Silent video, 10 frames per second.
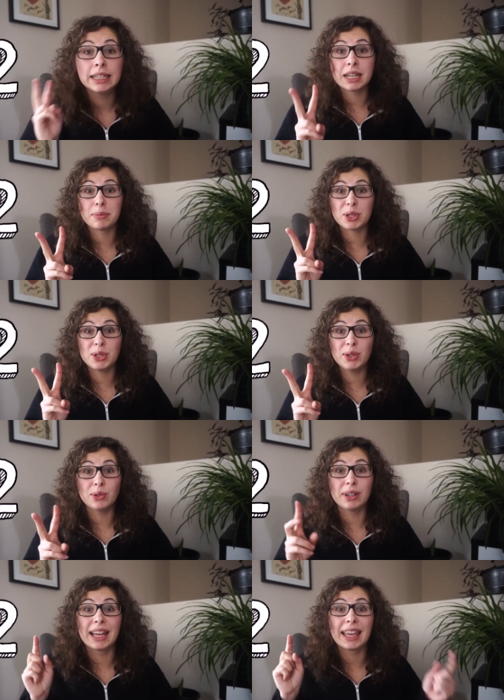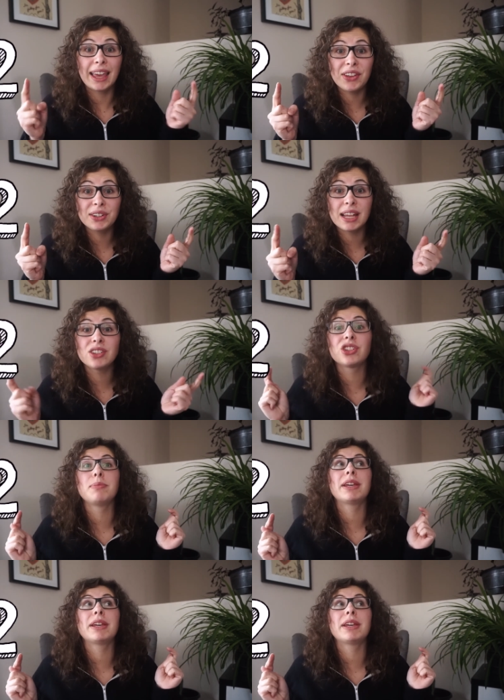Number 2, get their attention.